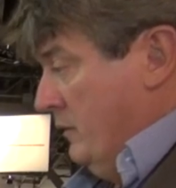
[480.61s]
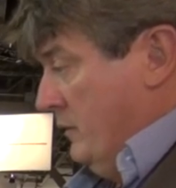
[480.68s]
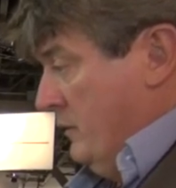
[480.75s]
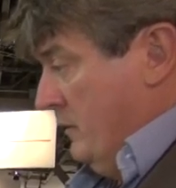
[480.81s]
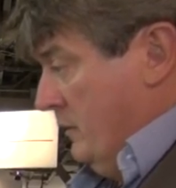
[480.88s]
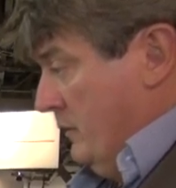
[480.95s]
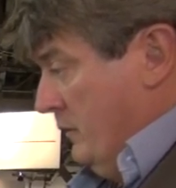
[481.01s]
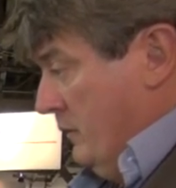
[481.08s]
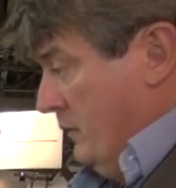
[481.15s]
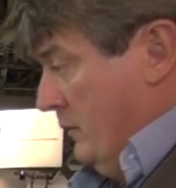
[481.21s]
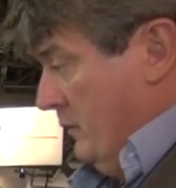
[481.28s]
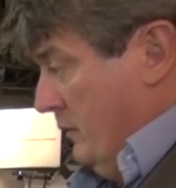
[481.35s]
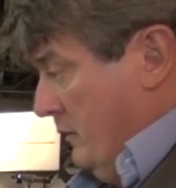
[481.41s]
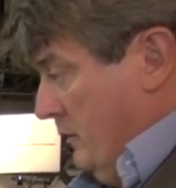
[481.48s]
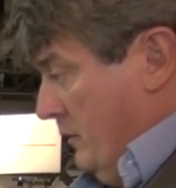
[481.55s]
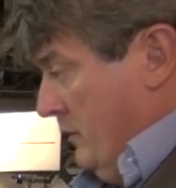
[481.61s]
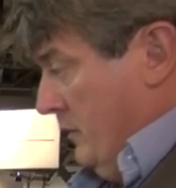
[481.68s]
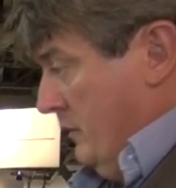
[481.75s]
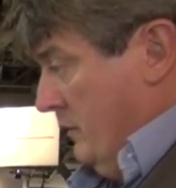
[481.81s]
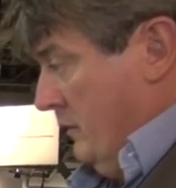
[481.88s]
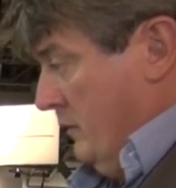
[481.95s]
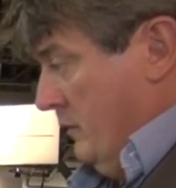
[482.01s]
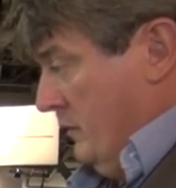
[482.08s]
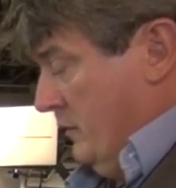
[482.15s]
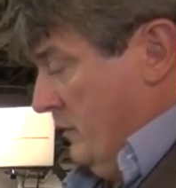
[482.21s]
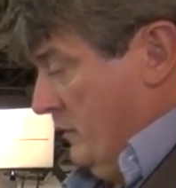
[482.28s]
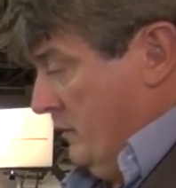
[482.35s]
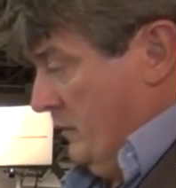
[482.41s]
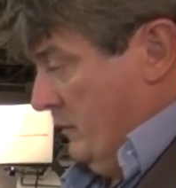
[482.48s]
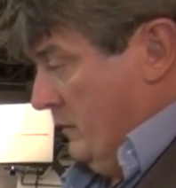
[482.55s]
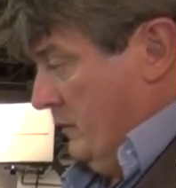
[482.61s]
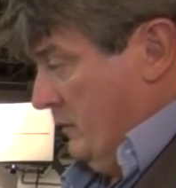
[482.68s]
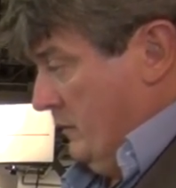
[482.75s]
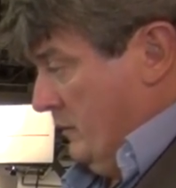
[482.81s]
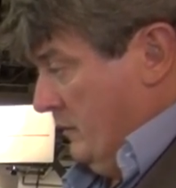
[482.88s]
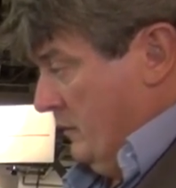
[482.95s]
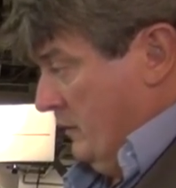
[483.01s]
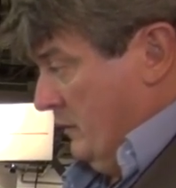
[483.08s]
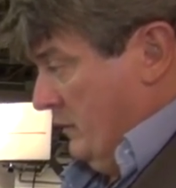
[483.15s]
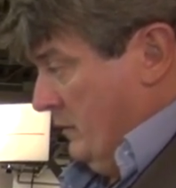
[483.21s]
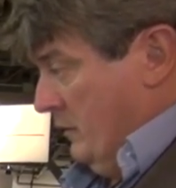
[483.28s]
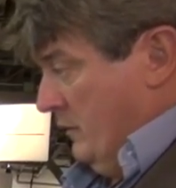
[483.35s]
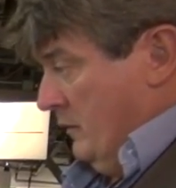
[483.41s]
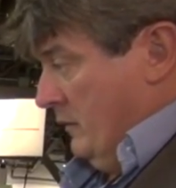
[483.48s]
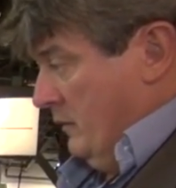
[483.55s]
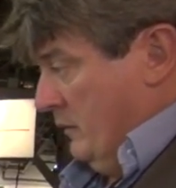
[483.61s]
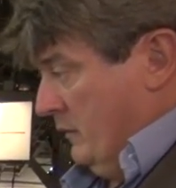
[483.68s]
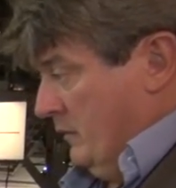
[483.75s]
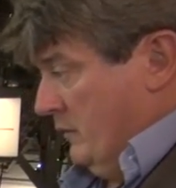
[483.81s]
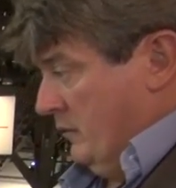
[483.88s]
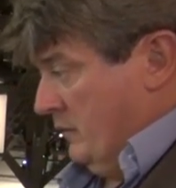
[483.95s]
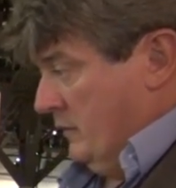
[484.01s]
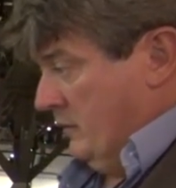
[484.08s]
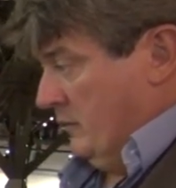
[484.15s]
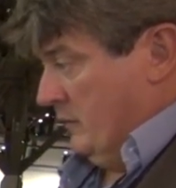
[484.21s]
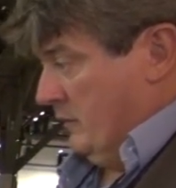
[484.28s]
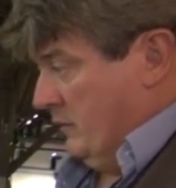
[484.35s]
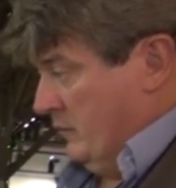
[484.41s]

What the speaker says: [no speech]